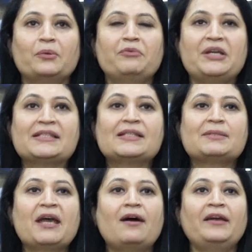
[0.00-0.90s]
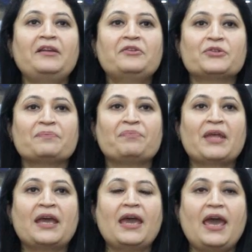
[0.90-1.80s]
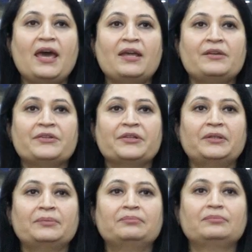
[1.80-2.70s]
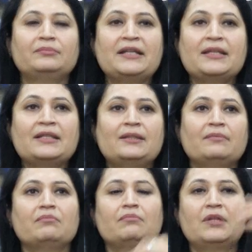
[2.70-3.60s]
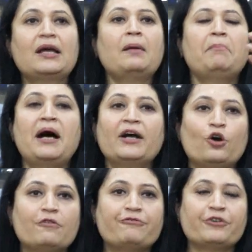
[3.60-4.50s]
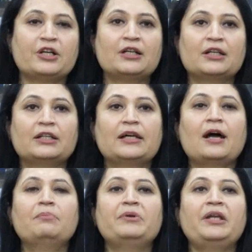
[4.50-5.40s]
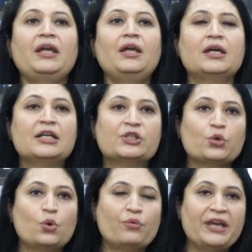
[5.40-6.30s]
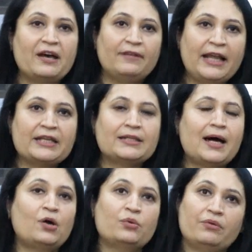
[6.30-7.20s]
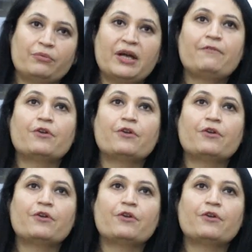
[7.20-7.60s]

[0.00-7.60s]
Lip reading: reasons behind? And then the comeback of the company. So we have laid down right